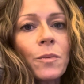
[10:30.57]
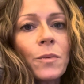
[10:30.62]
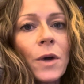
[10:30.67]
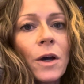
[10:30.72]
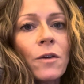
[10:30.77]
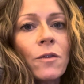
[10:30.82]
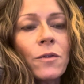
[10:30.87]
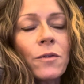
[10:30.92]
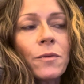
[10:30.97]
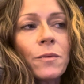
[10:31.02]

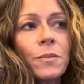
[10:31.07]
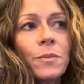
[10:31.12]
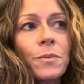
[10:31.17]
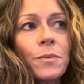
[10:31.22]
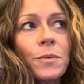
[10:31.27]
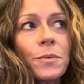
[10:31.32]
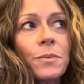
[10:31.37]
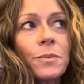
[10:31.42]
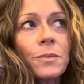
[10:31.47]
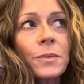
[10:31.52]

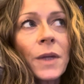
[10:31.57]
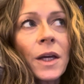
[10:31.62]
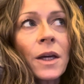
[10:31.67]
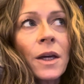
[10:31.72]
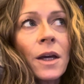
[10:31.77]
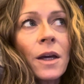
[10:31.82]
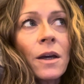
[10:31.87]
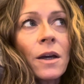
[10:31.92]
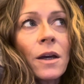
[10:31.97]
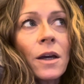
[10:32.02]

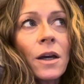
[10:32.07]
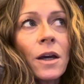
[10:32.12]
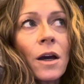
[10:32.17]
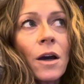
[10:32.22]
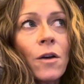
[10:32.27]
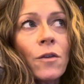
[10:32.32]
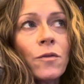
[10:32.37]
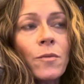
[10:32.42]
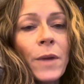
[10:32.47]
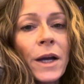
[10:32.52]

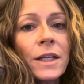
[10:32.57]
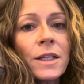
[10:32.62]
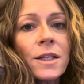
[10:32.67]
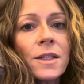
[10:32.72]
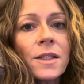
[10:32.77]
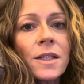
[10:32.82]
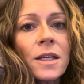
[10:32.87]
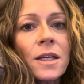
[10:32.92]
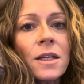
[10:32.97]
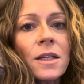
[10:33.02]
of my
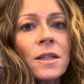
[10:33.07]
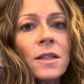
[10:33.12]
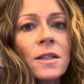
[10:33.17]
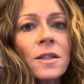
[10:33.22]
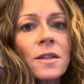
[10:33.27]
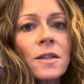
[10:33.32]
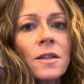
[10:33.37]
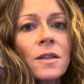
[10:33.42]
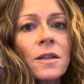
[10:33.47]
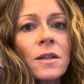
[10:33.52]

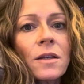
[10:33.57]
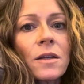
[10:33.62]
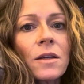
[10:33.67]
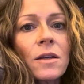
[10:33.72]
disease,